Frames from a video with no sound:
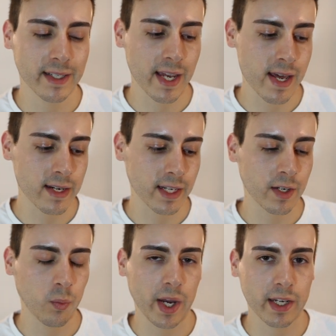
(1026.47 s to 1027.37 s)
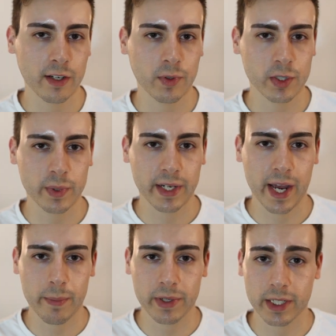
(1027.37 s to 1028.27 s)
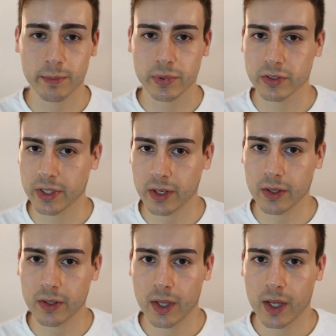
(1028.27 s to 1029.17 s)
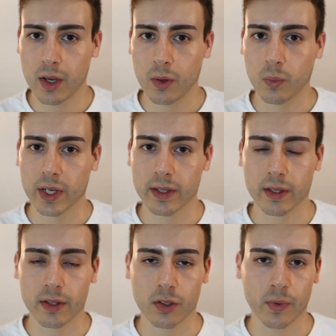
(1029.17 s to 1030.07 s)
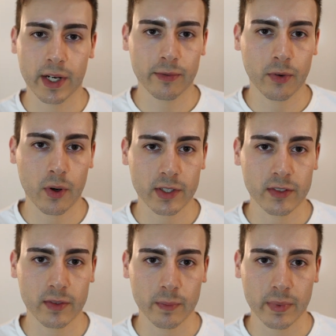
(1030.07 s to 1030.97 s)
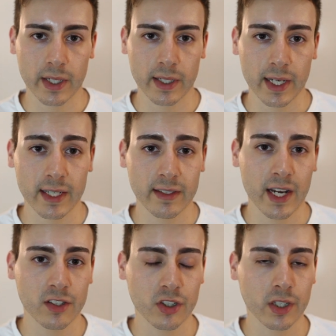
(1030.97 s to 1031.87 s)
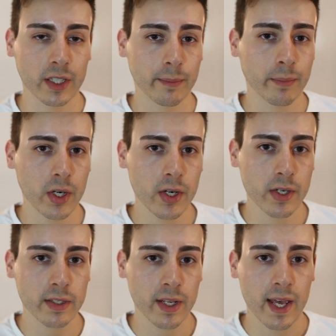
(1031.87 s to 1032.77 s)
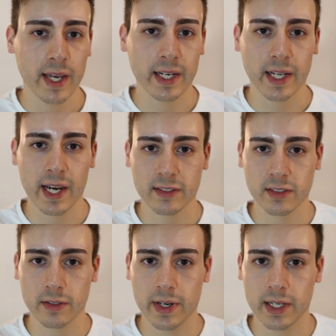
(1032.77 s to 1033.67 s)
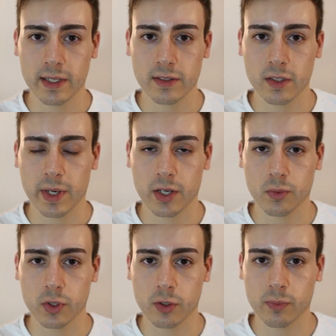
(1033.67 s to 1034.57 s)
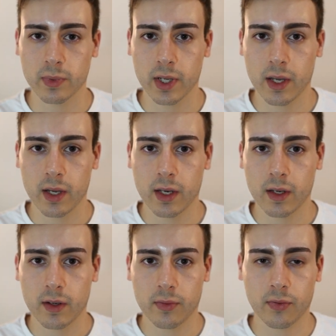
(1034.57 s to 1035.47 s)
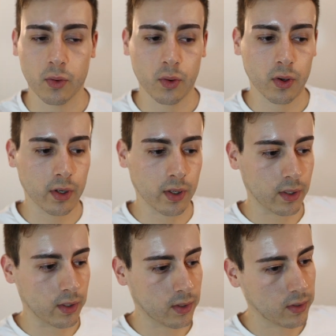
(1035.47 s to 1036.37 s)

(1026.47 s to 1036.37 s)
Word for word: And in wake of what's been happening in Brazil with the rainforests being intentionally burned and excavated to make room for